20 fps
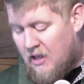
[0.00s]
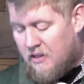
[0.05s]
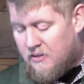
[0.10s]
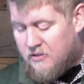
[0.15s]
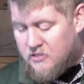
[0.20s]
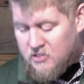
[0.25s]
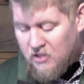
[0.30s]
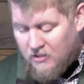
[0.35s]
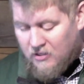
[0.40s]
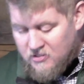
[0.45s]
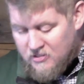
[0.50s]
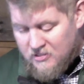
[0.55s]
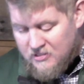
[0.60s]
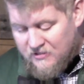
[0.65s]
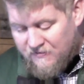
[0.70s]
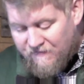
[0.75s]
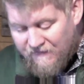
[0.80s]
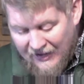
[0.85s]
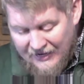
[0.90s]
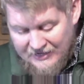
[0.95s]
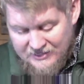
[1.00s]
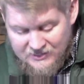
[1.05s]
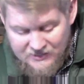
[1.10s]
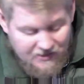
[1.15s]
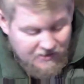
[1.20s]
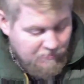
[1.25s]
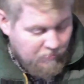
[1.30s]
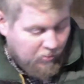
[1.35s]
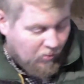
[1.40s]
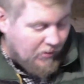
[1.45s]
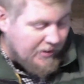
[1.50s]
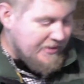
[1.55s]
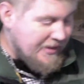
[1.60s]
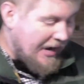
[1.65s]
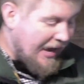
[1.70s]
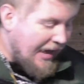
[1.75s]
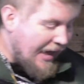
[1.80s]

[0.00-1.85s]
There's also this fascinating point that I